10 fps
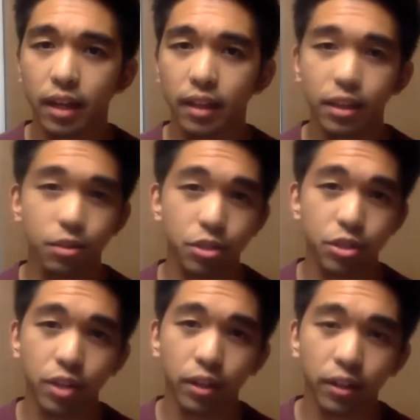and then you
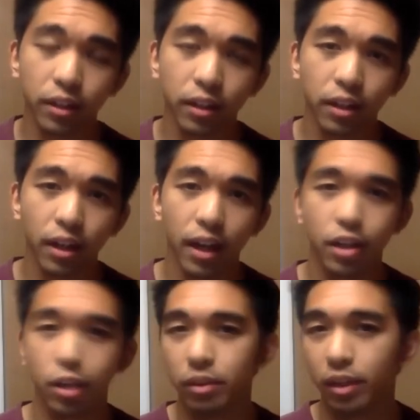stutter and
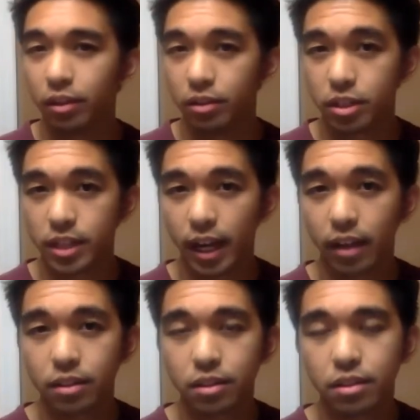no one
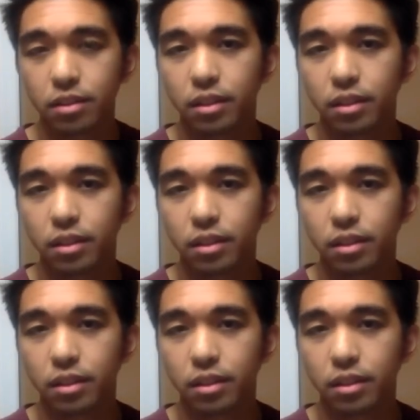understands.